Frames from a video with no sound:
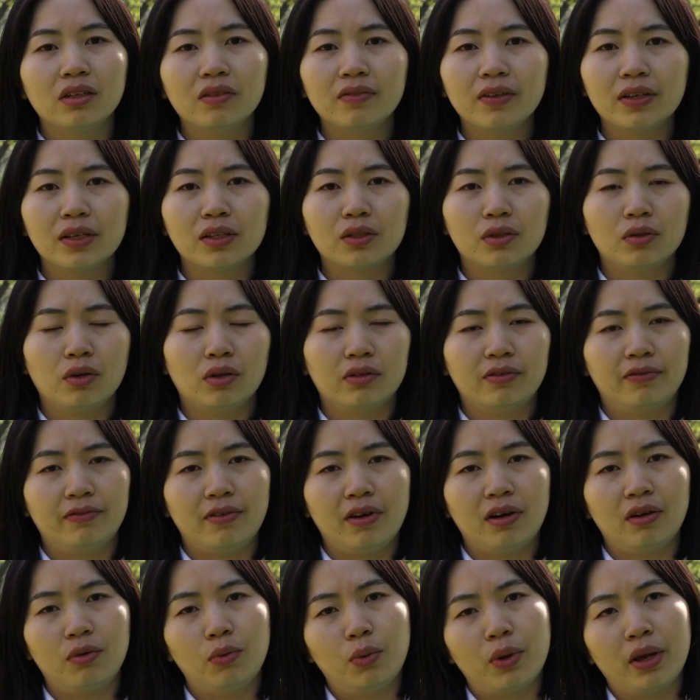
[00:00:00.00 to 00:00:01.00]
Leuven is not
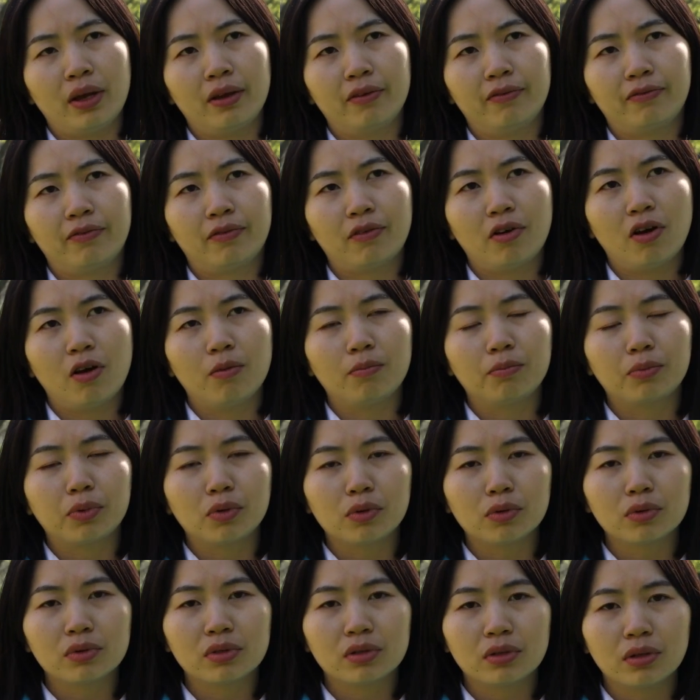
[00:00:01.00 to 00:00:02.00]
far away from
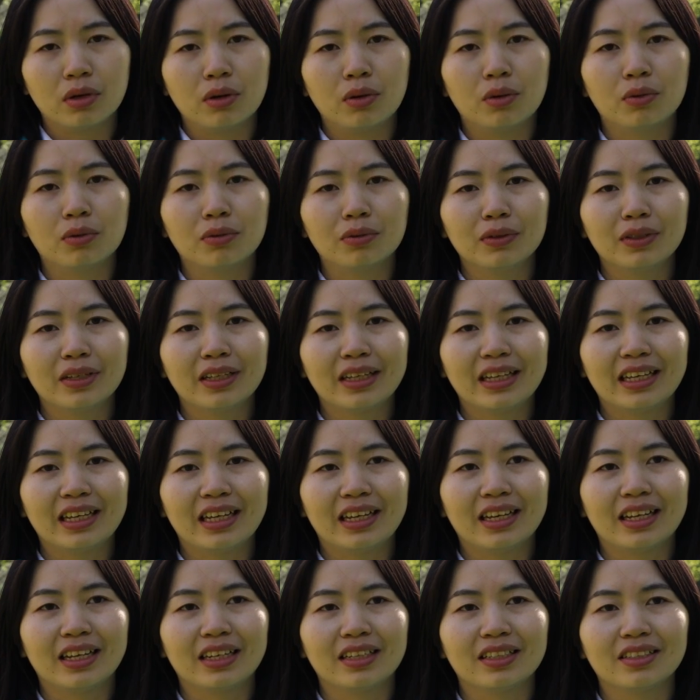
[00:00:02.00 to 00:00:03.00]
Brussels,
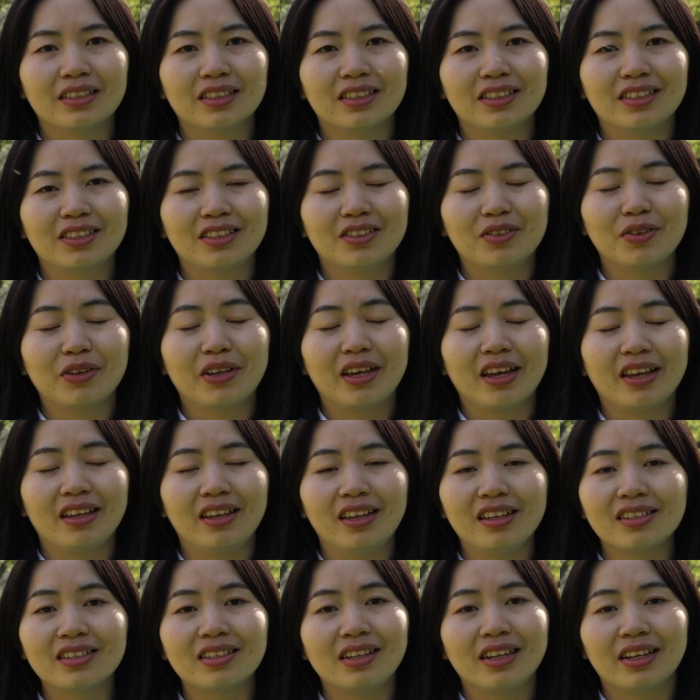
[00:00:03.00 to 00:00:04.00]
and you
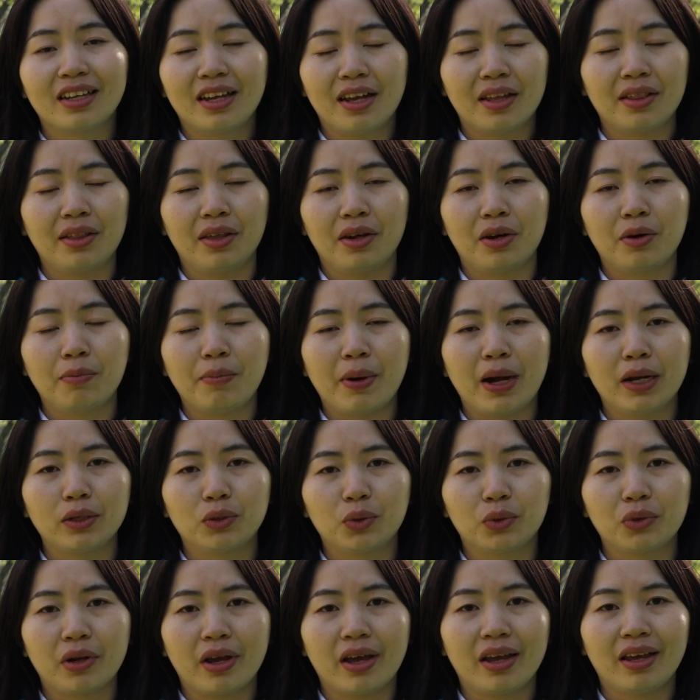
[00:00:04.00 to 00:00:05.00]
can easily get there by
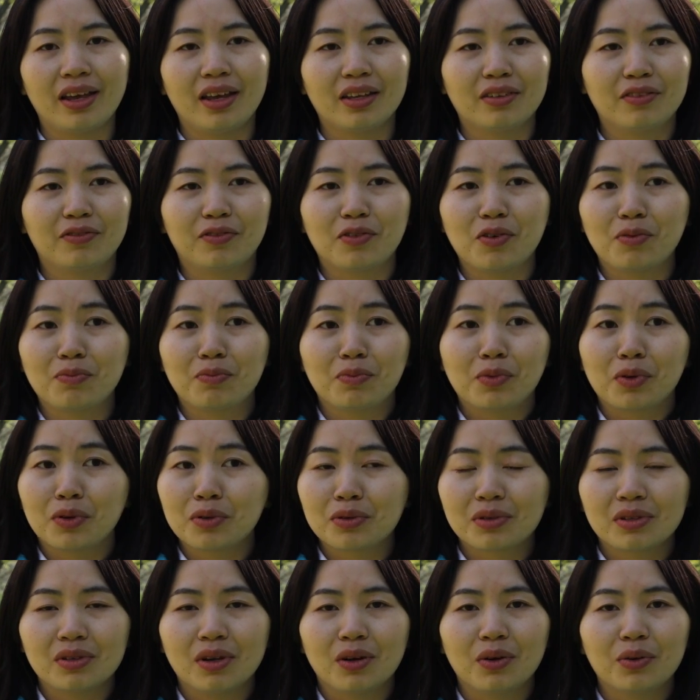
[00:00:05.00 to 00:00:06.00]
train, and from
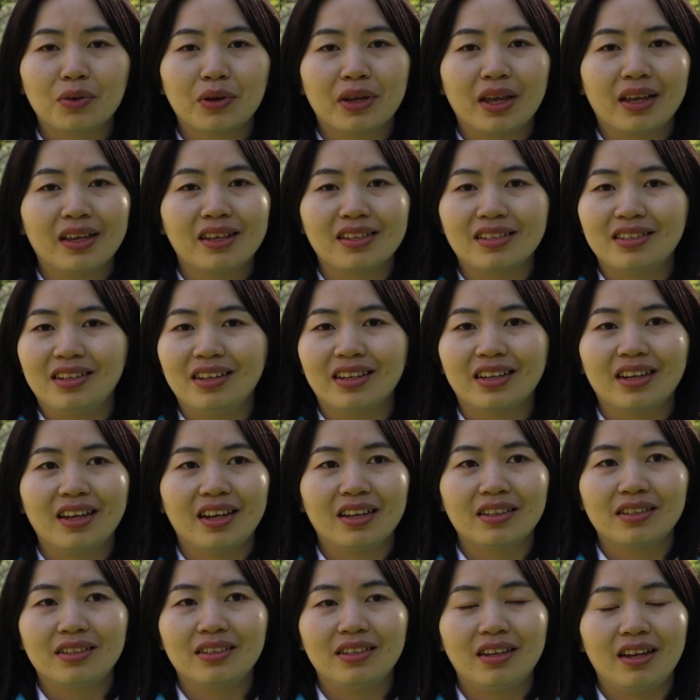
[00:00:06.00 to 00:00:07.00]
Brussels you can easily
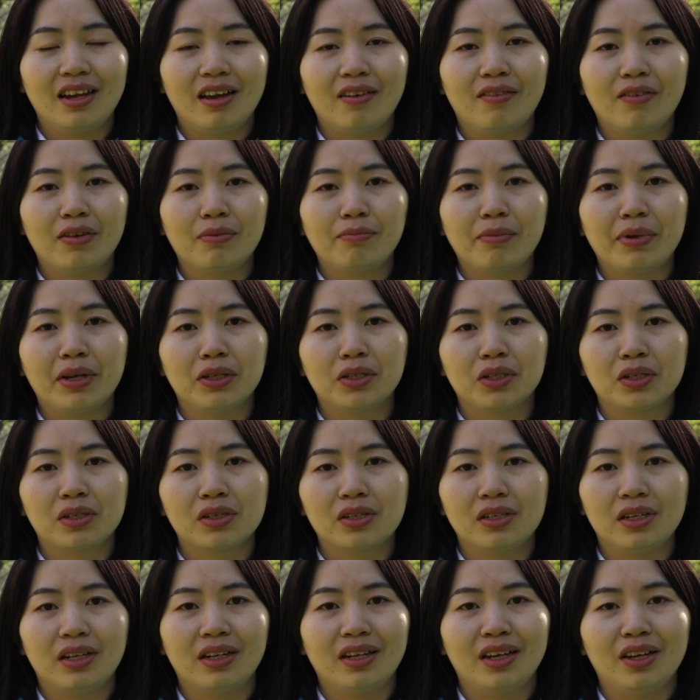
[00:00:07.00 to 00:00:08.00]
get every major
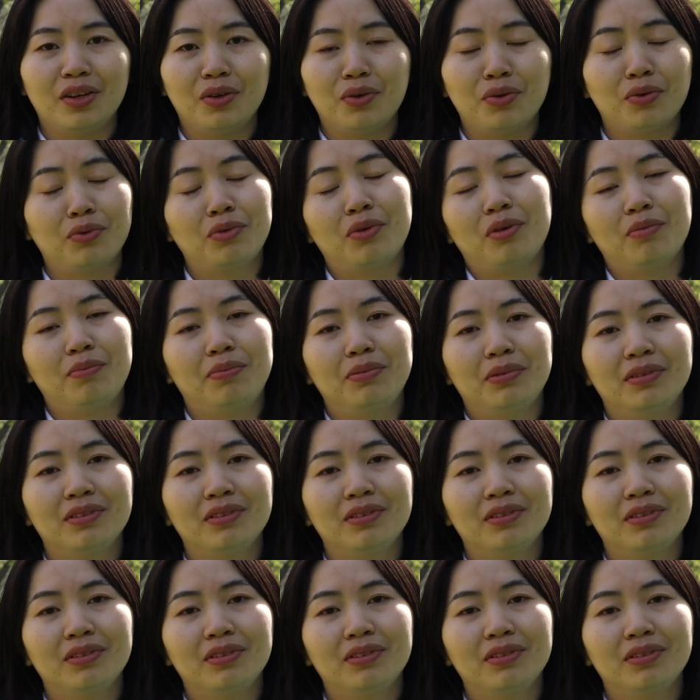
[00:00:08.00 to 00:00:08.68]
city in Europe.